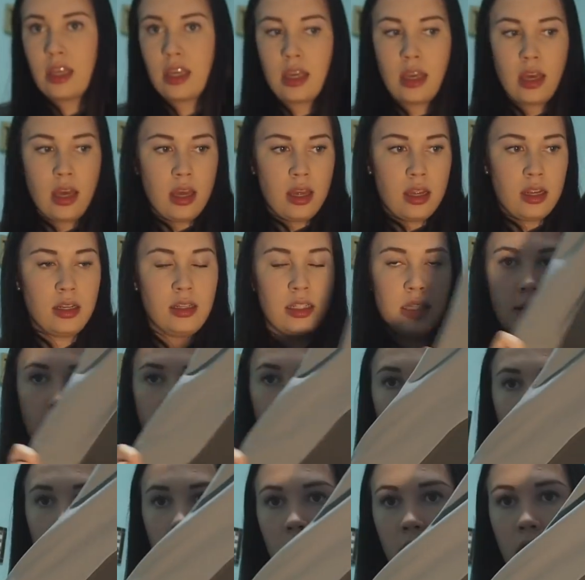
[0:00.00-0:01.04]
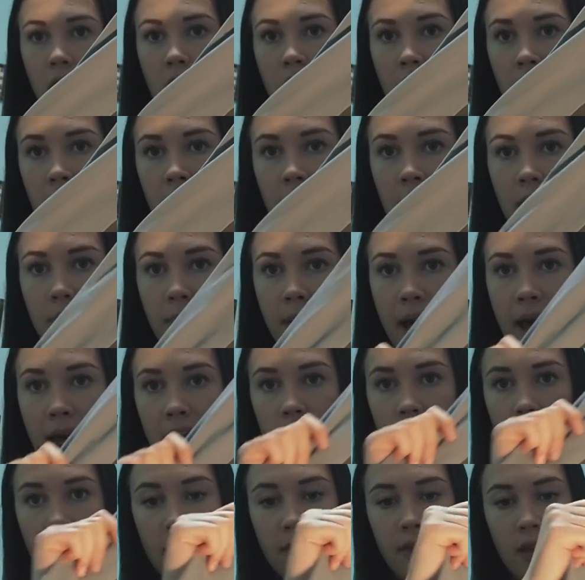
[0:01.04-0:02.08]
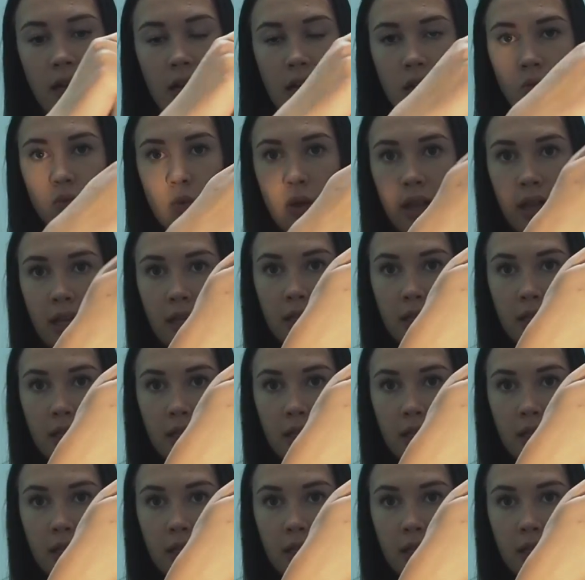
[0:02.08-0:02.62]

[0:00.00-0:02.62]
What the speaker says: the typical knee patch, and then as well